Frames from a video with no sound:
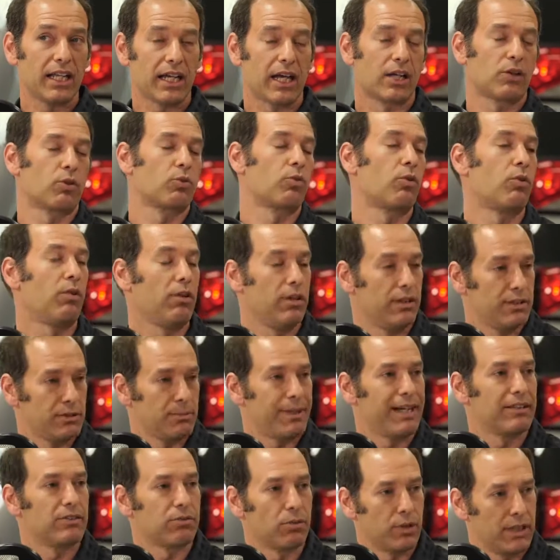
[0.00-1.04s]
like a Corolla. It's
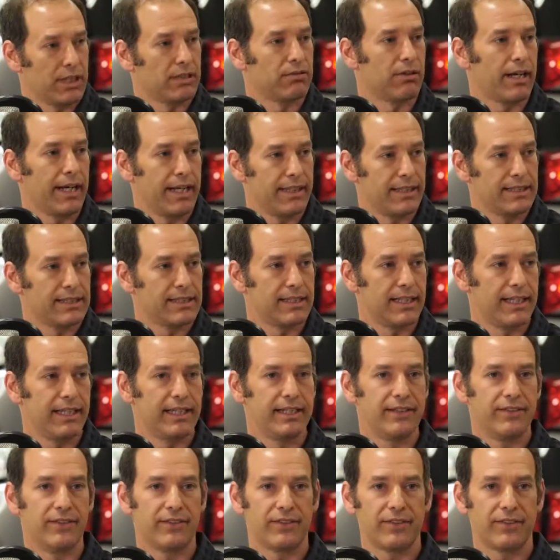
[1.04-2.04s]
about 20 grand these days.